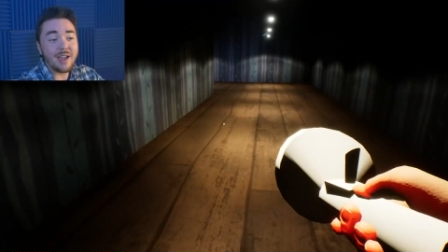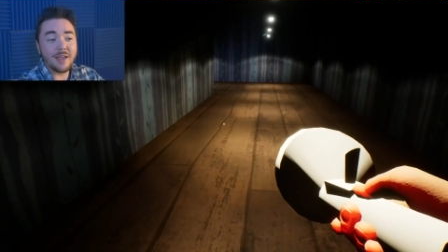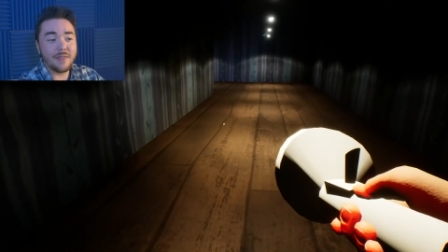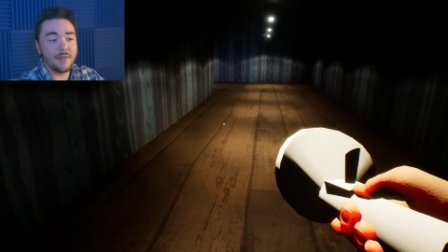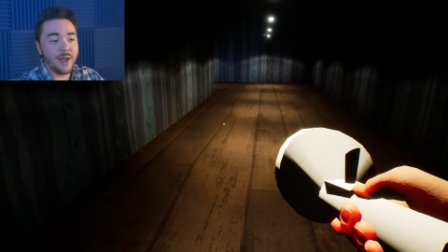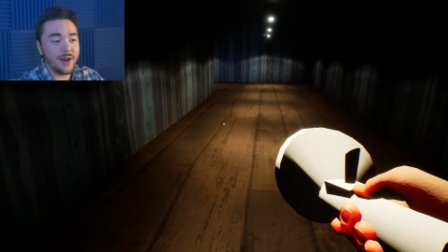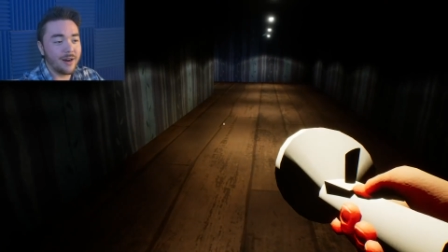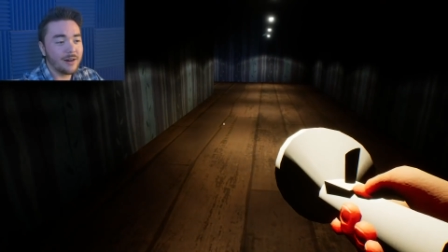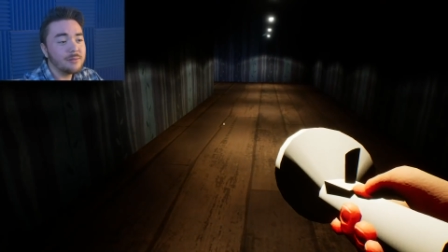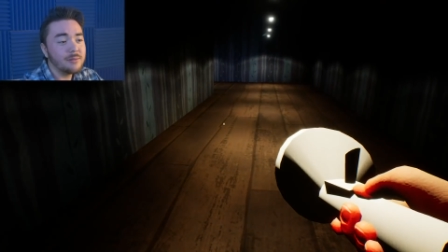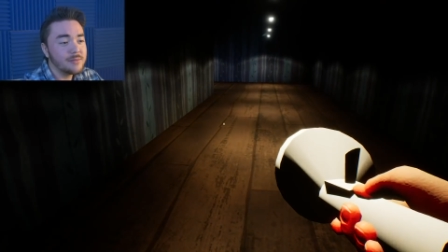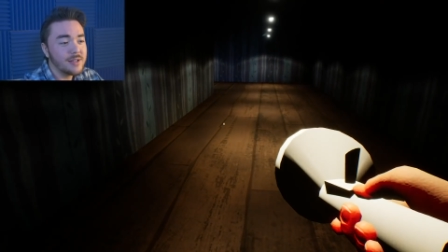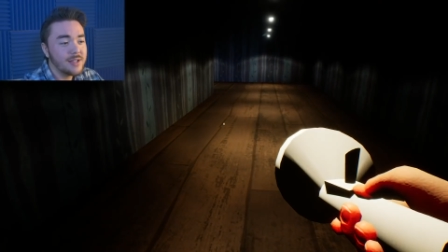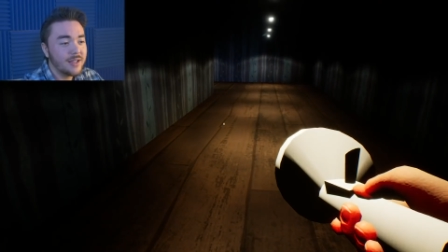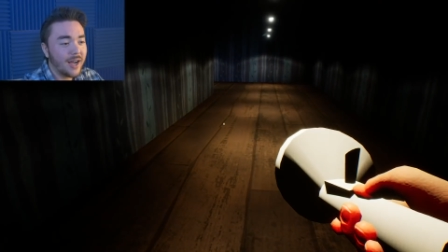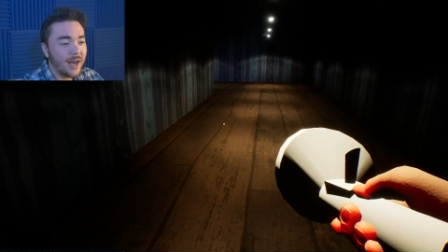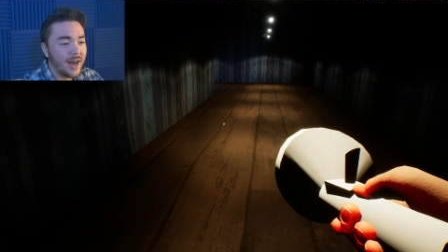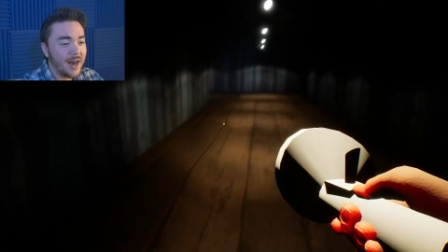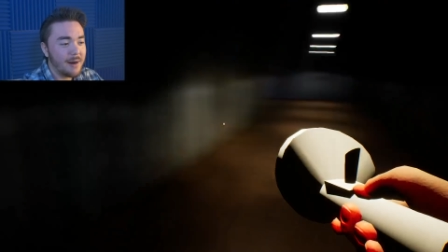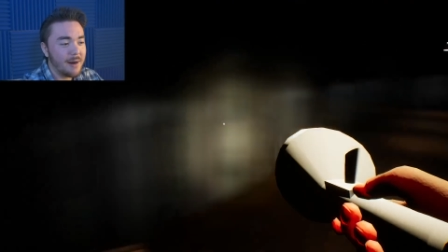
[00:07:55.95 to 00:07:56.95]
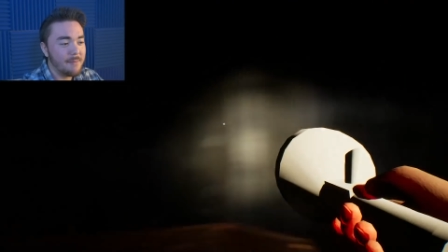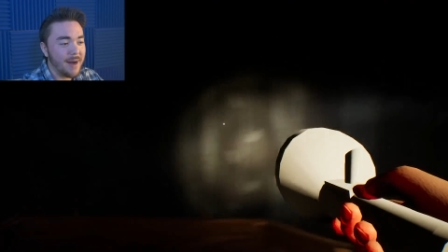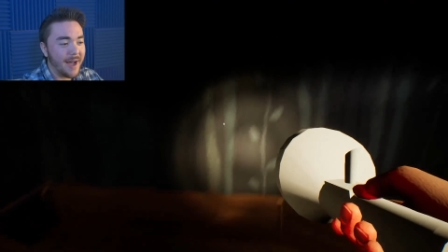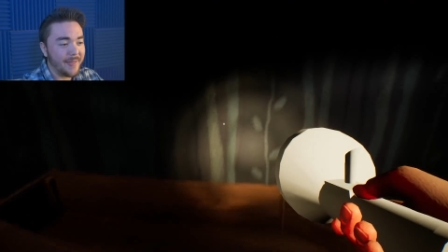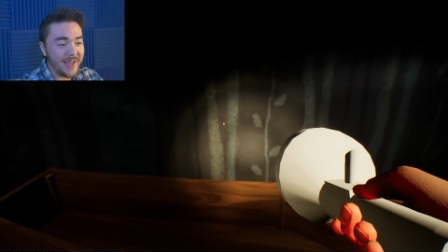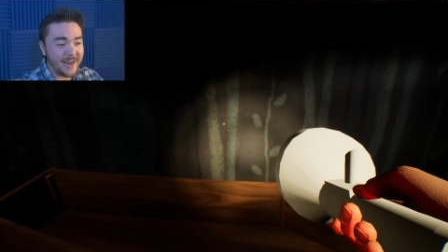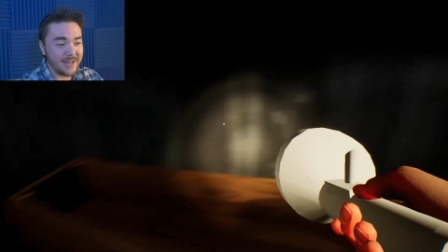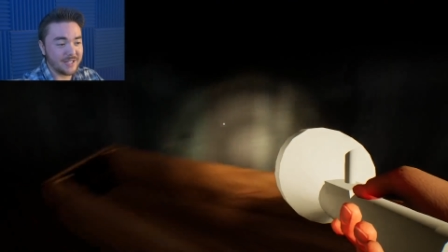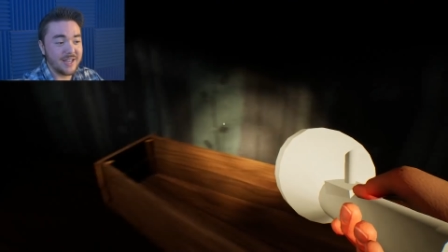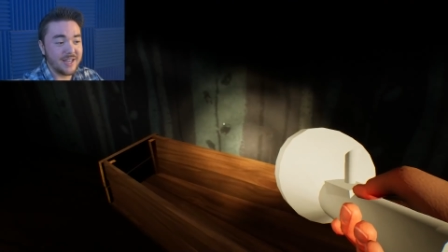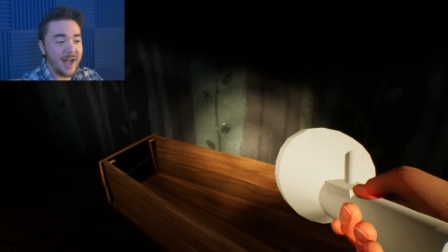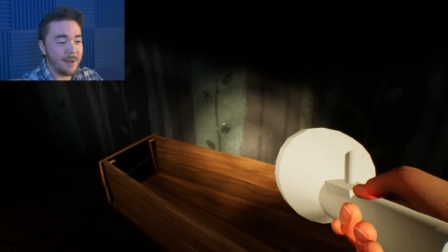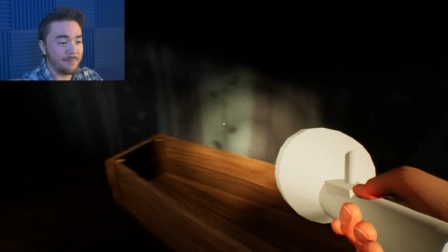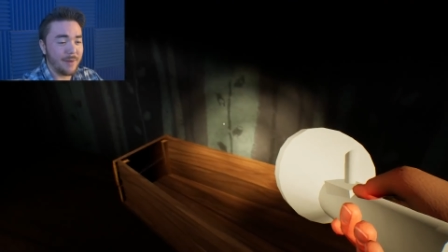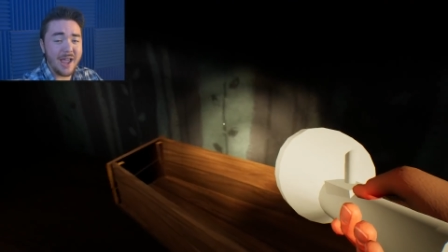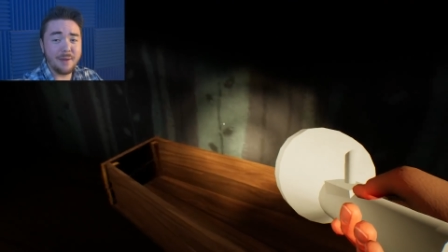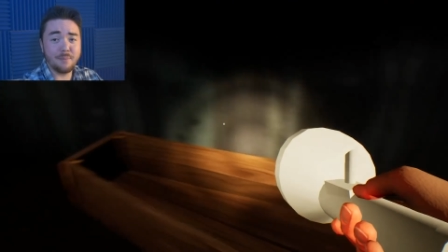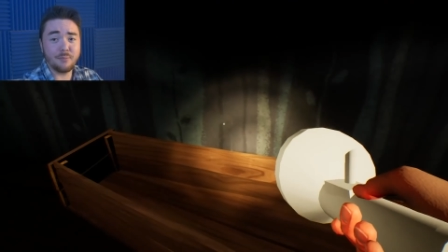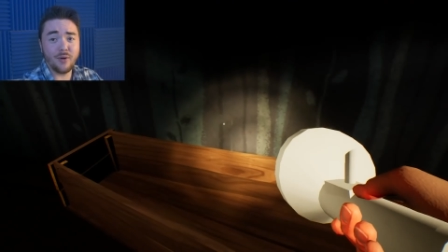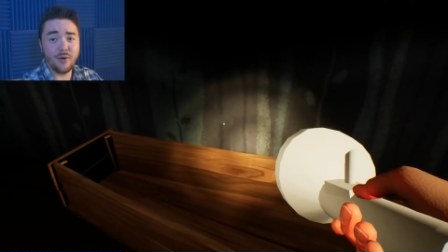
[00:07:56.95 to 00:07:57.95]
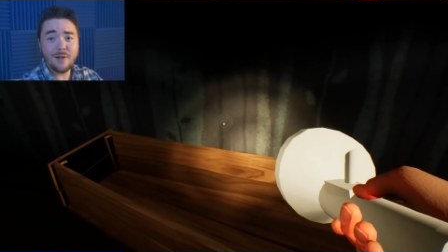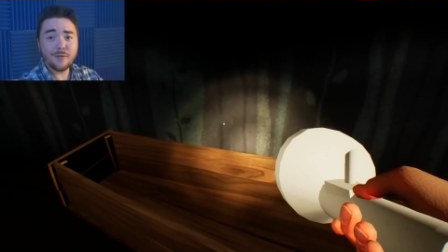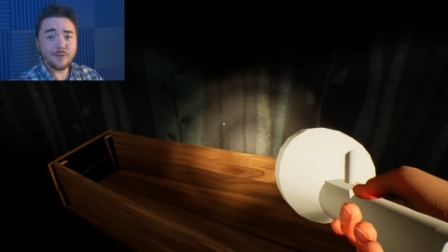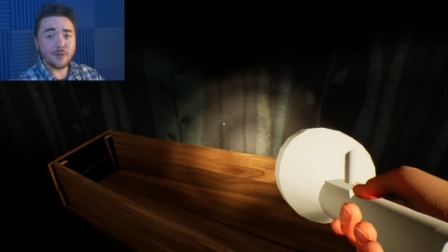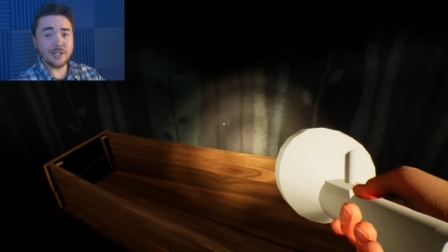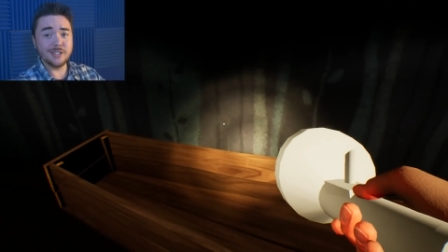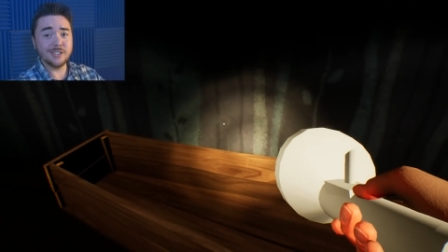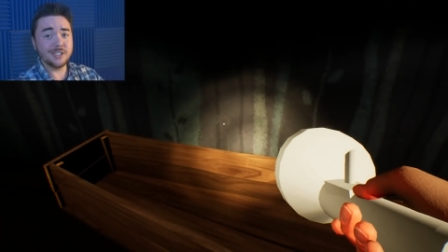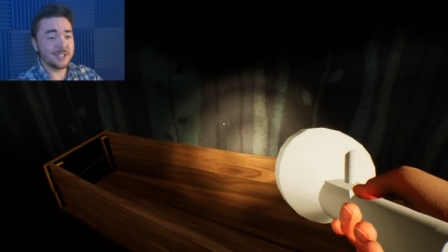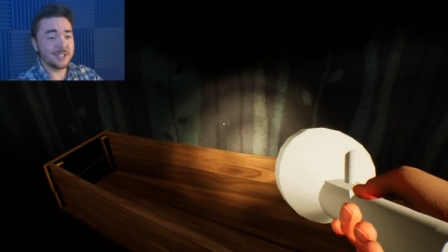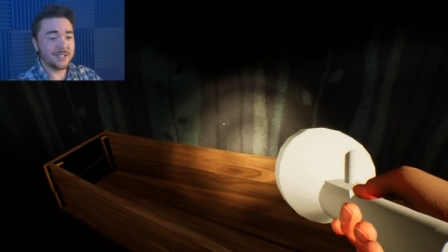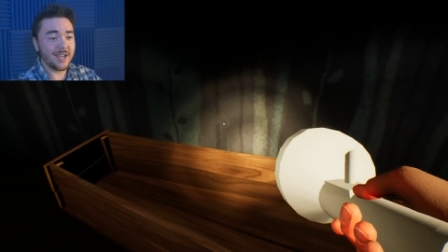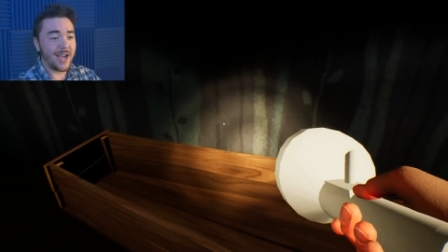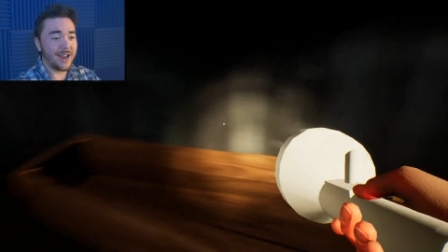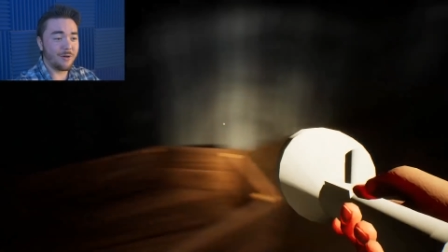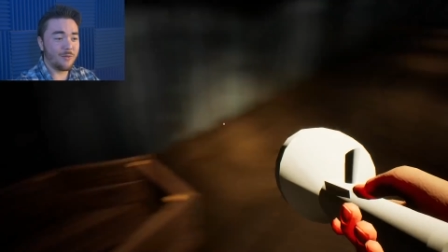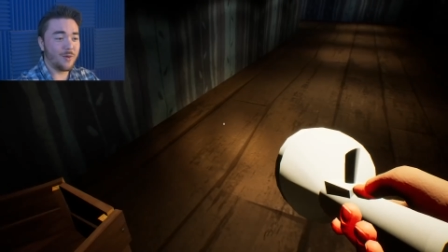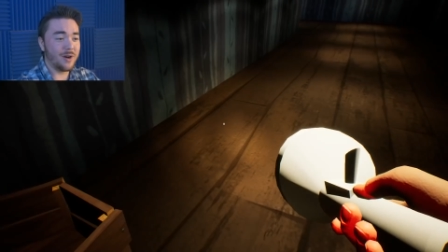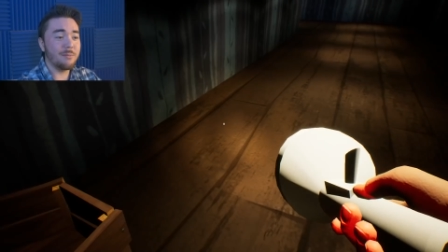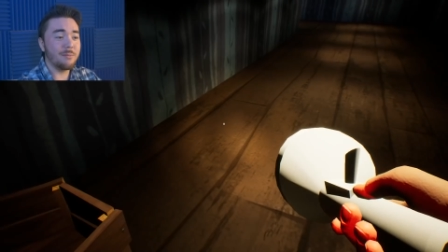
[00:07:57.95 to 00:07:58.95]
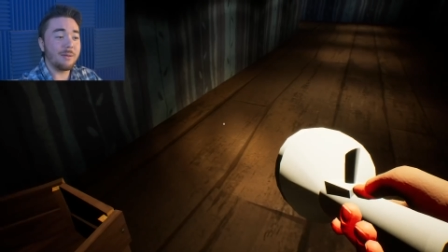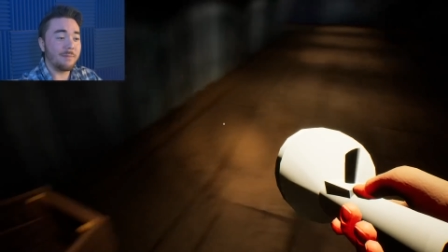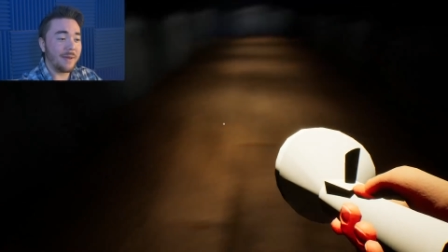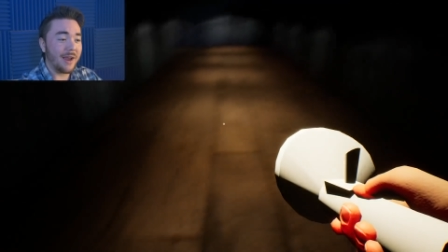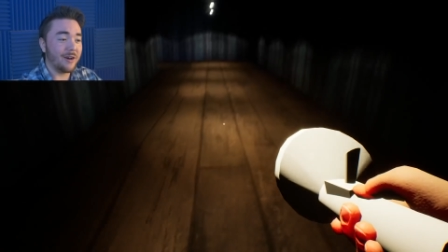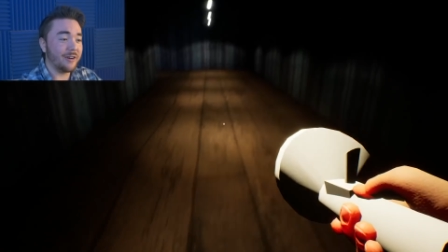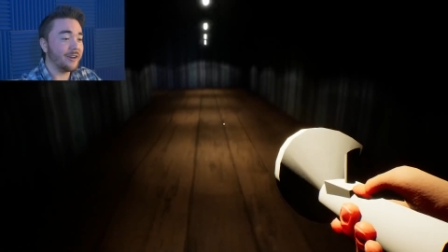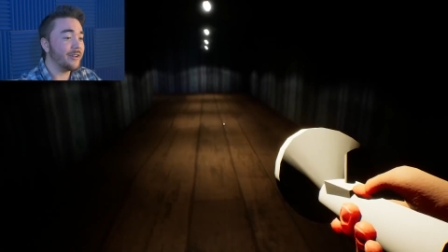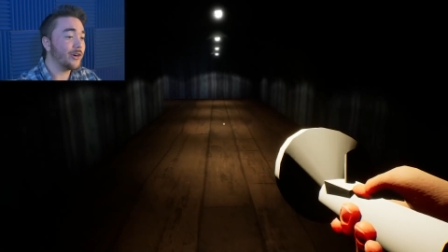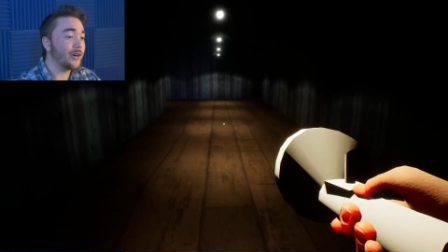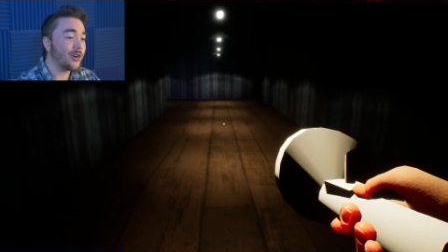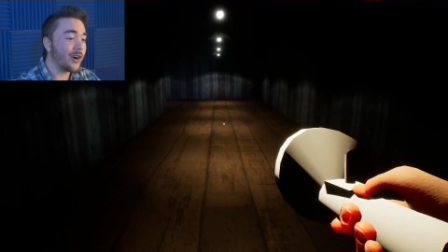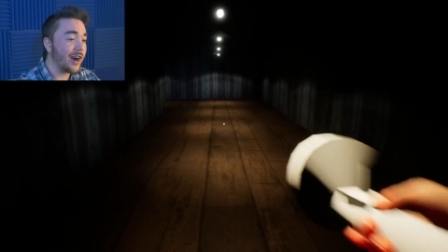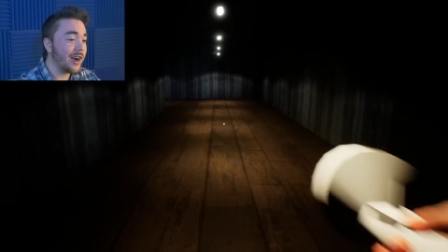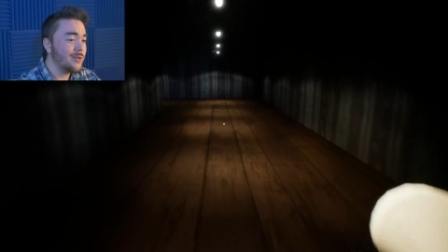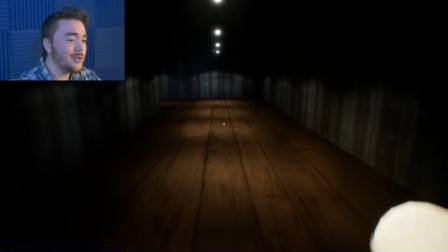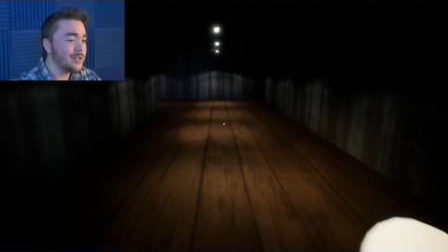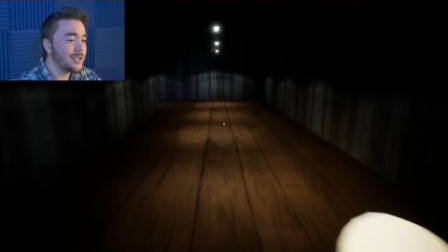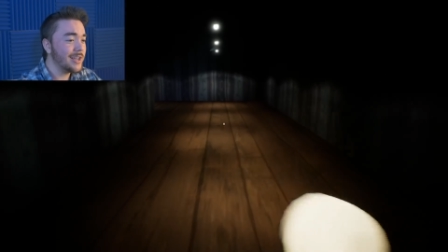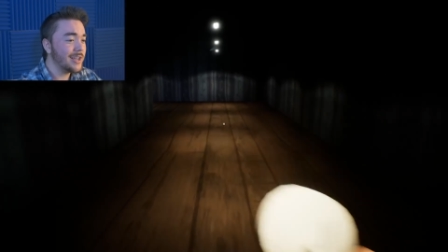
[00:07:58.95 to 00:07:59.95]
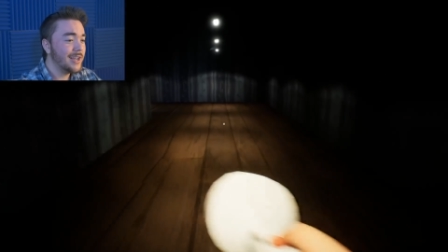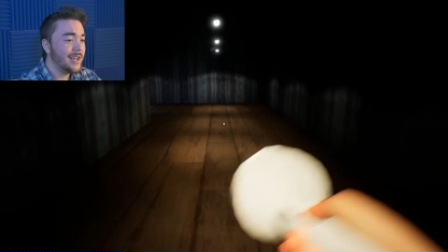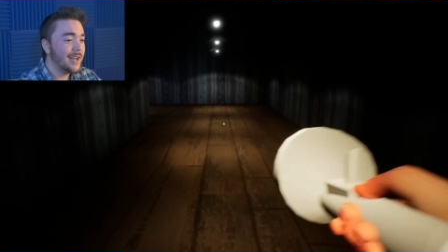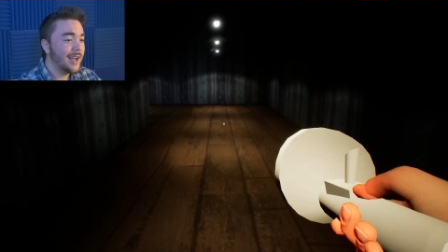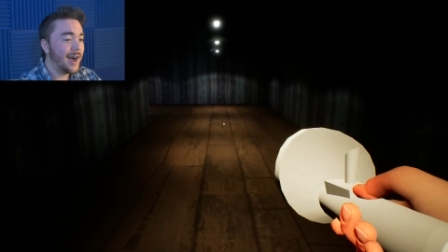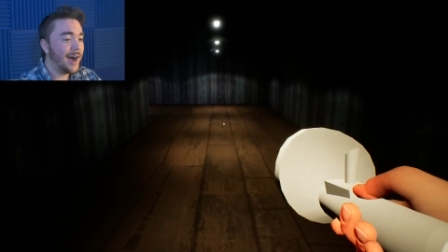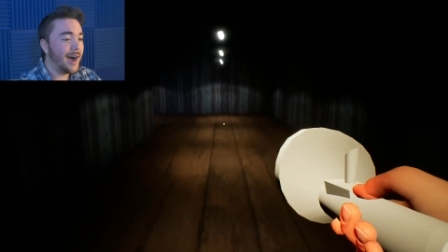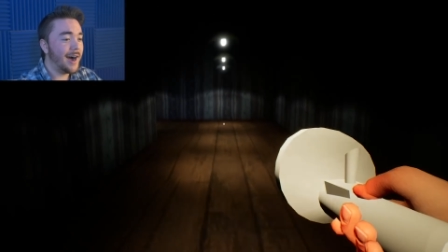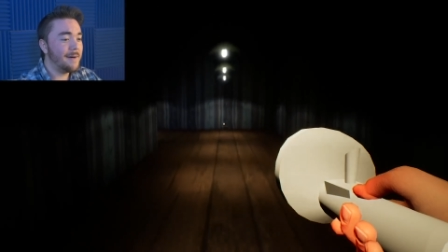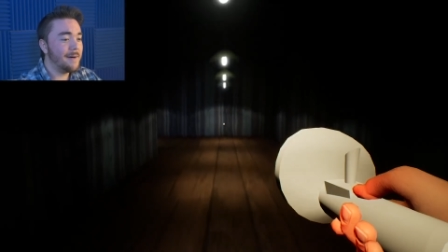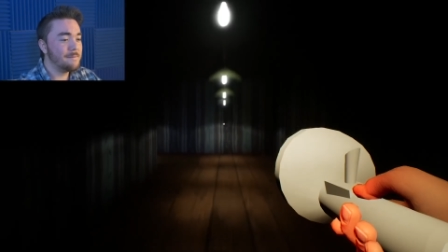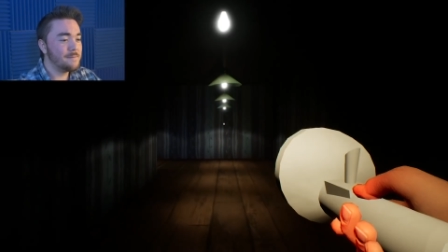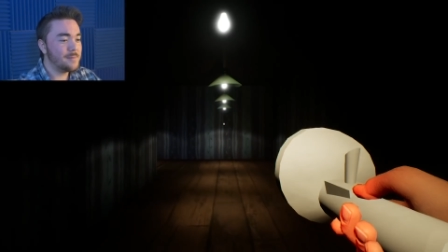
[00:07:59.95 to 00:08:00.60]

in there. Um, that is not my preference. I don't want to be buried underground. Um,